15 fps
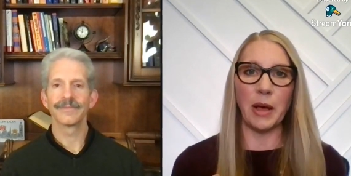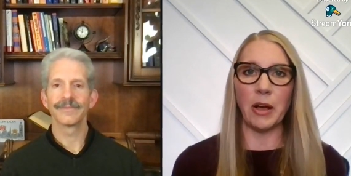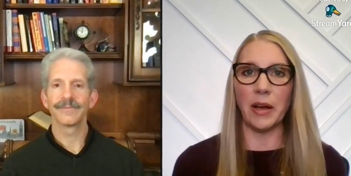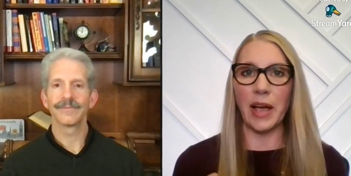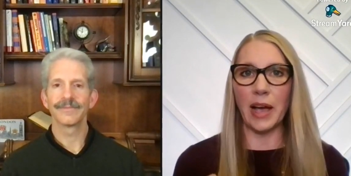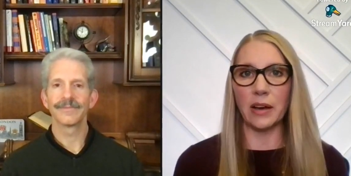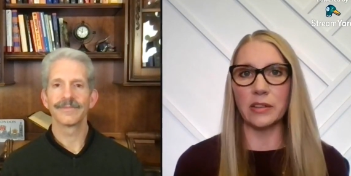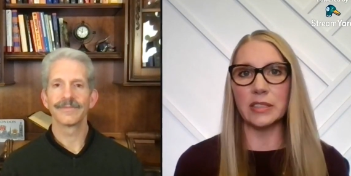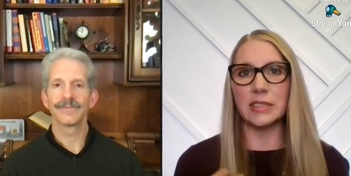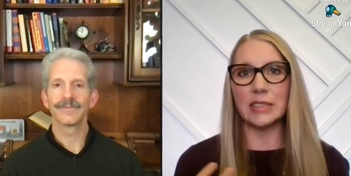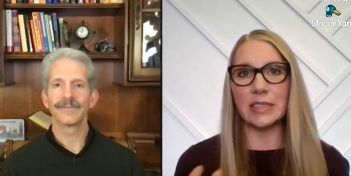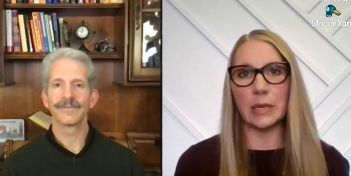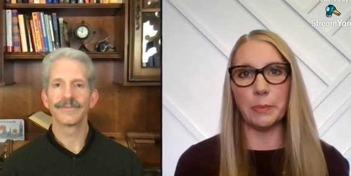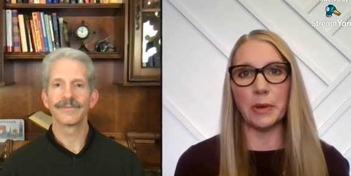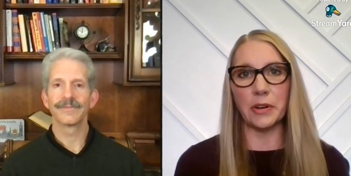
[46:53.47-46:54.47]
Speaker 1: about how to
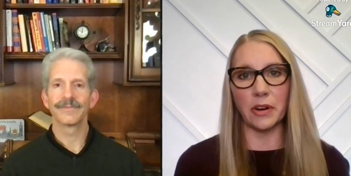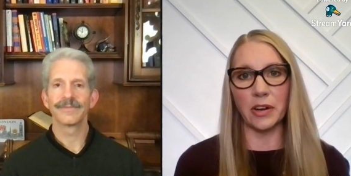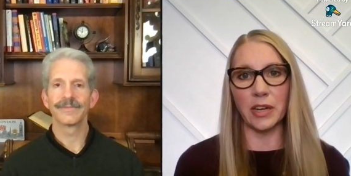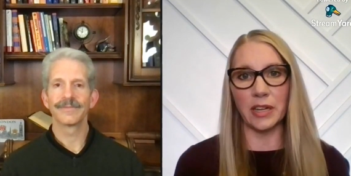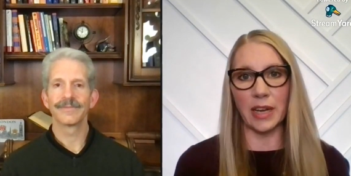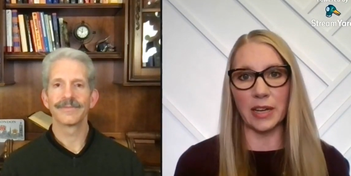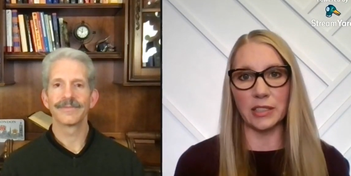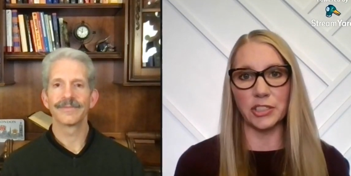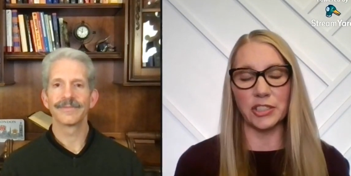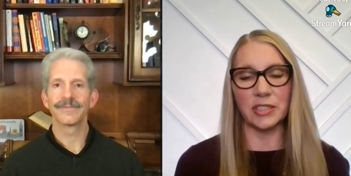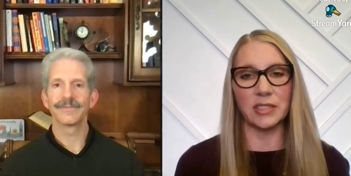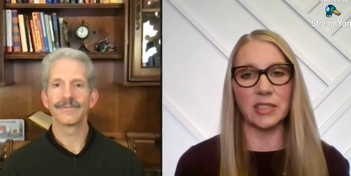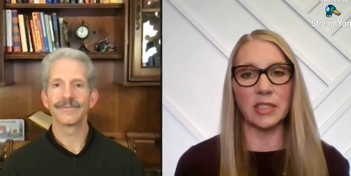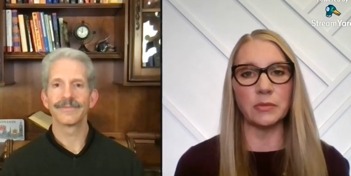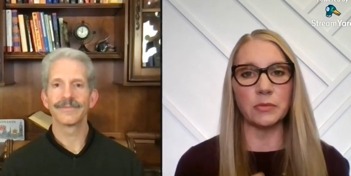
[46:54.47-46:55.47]
deepen our
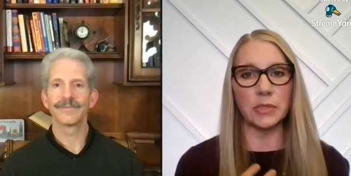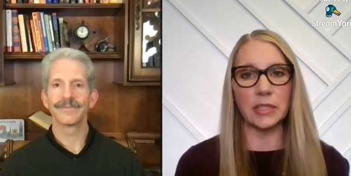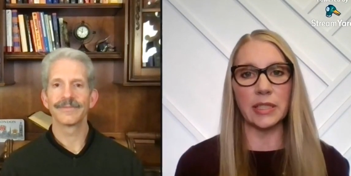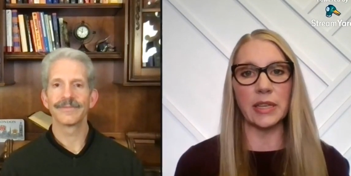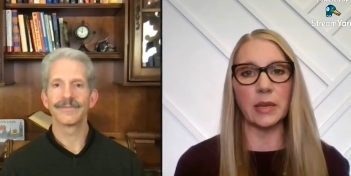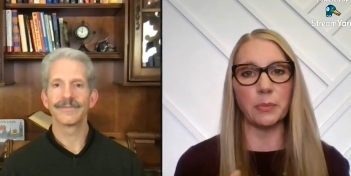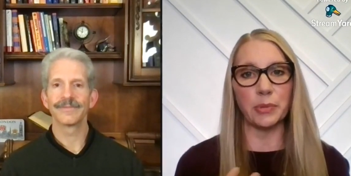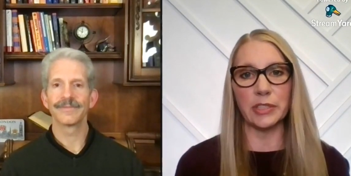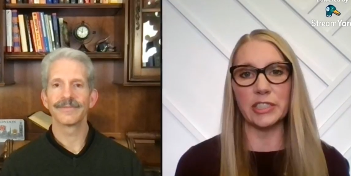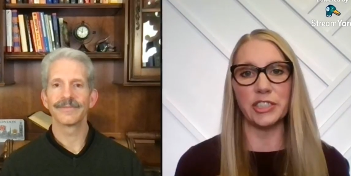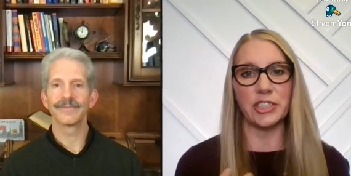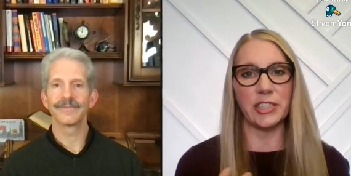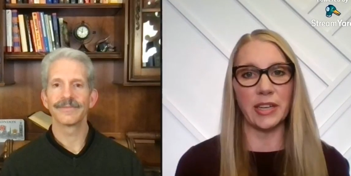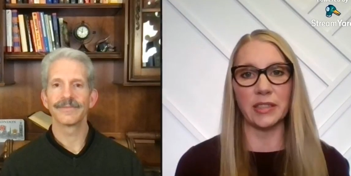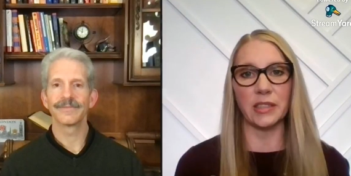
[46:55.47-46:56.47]
connections and really
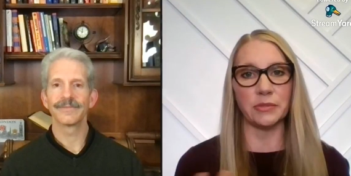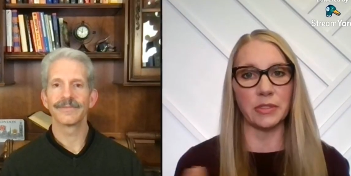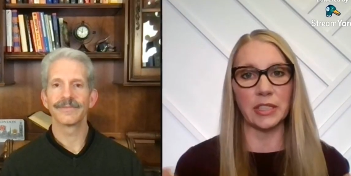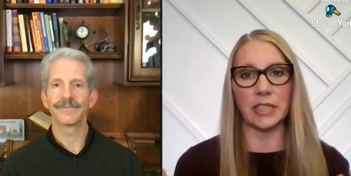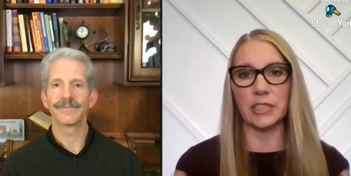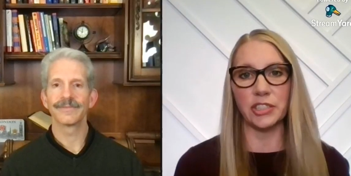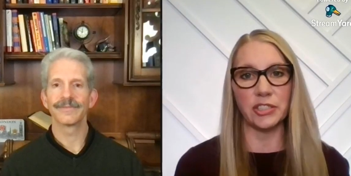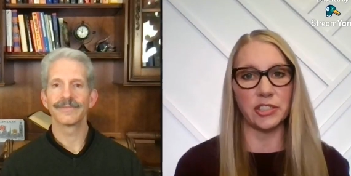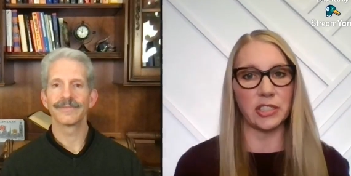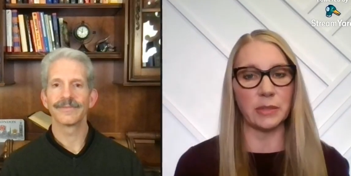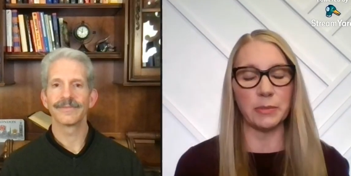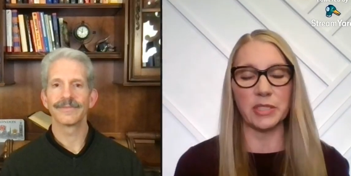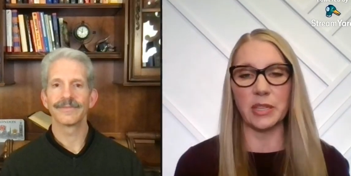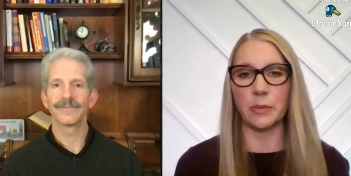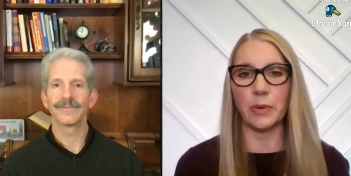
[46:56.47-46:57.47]
appreciate the
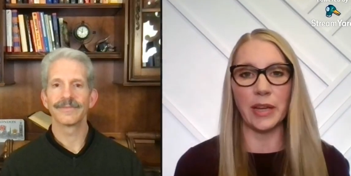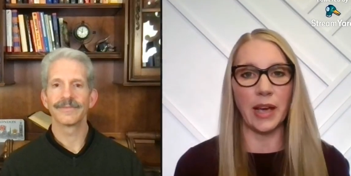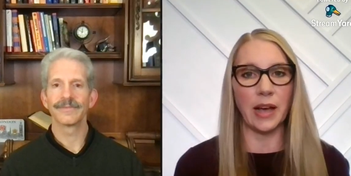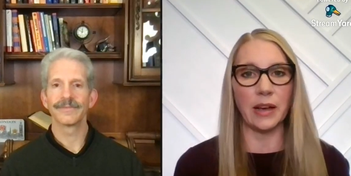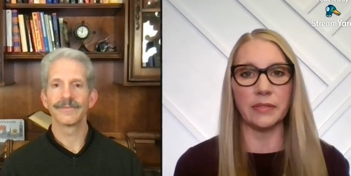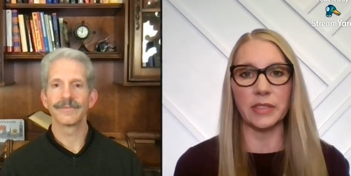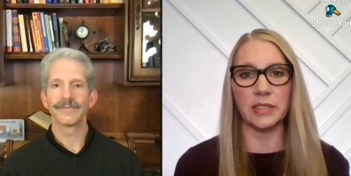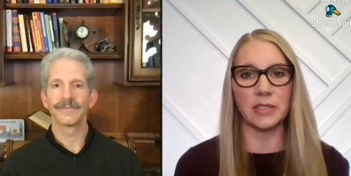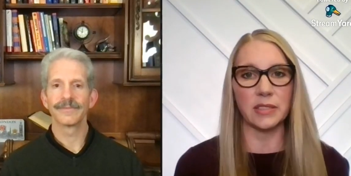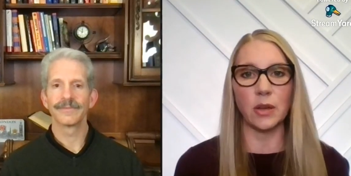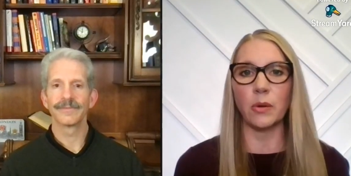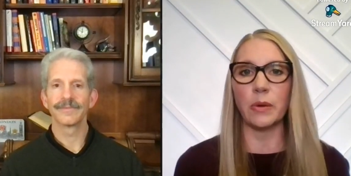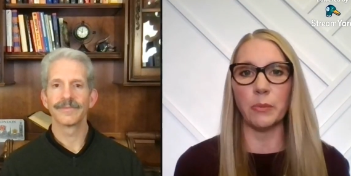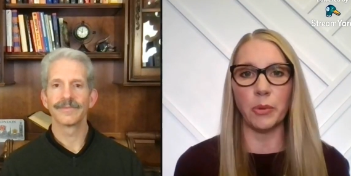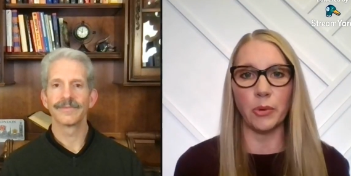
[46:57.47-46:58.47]
relationships that we have is
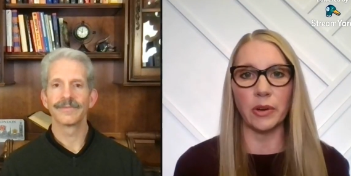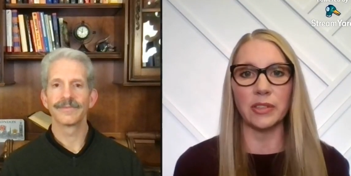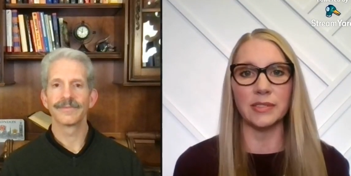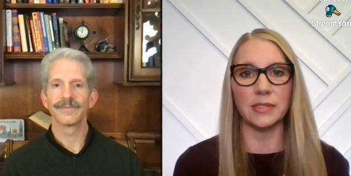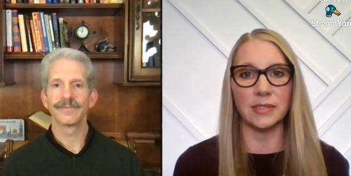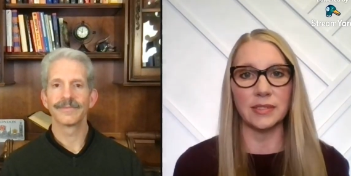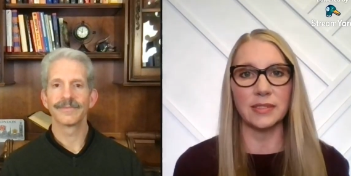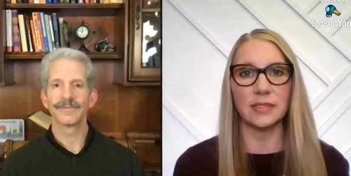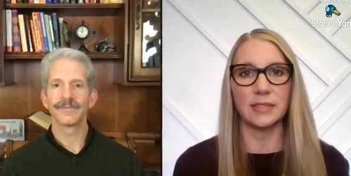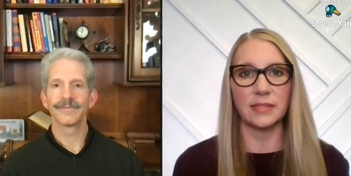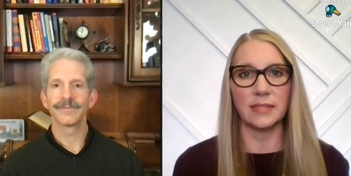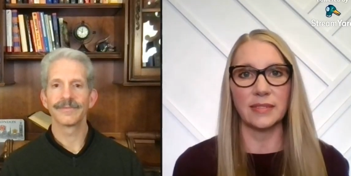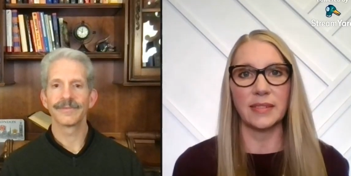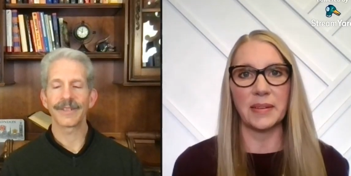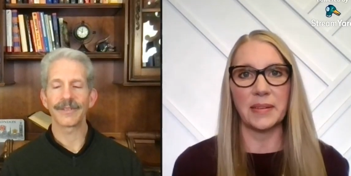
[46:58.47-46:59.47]
so important.
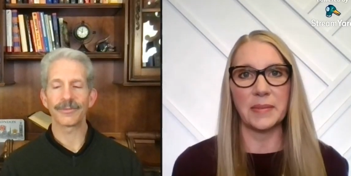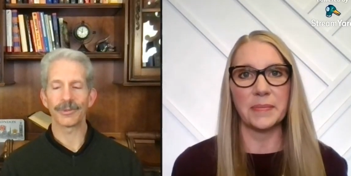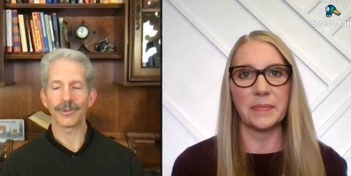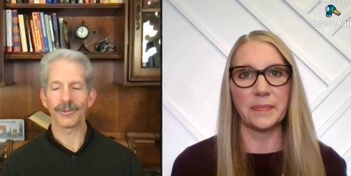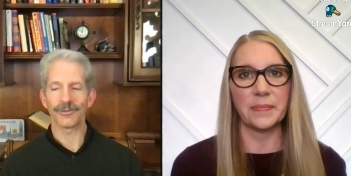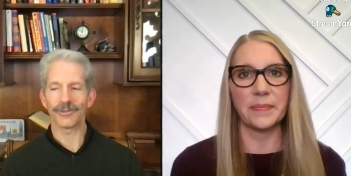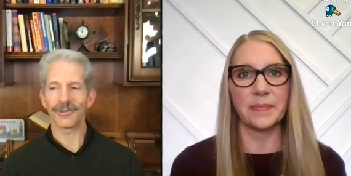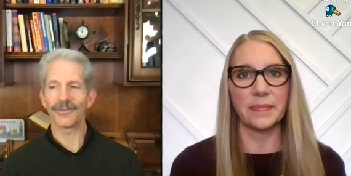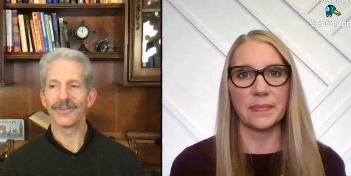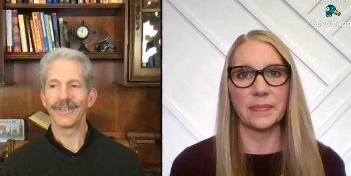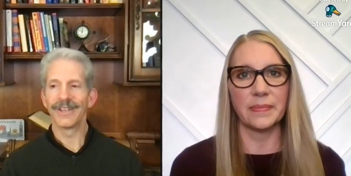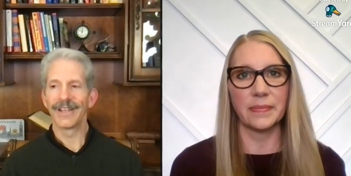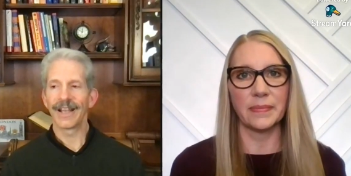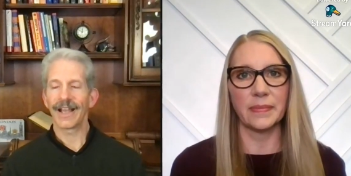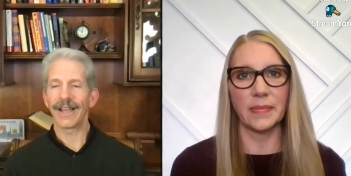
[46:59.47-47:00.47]
Speaker 2: That's beautiful.
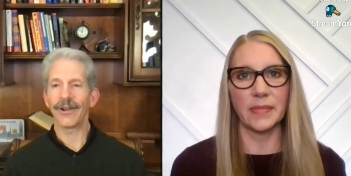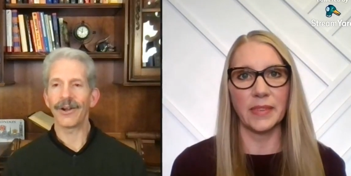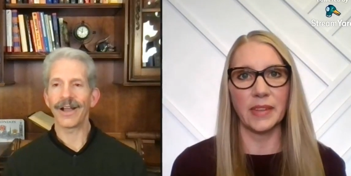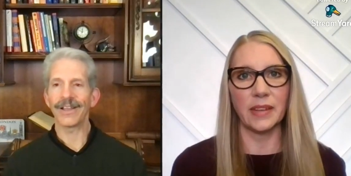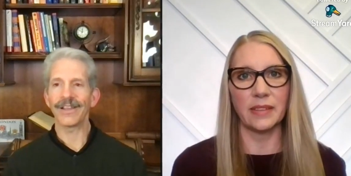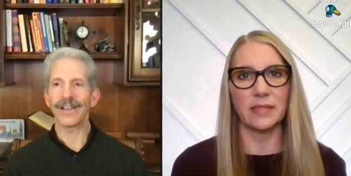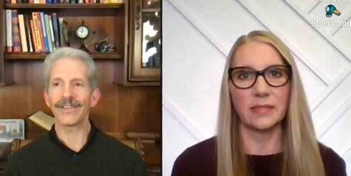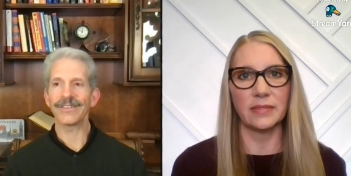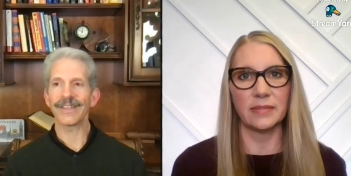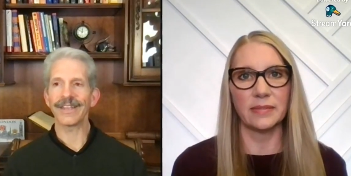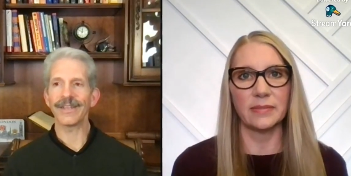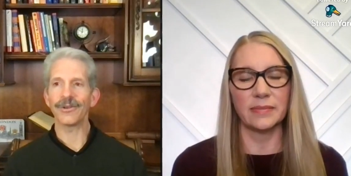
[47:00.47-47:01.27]
You know, I, I say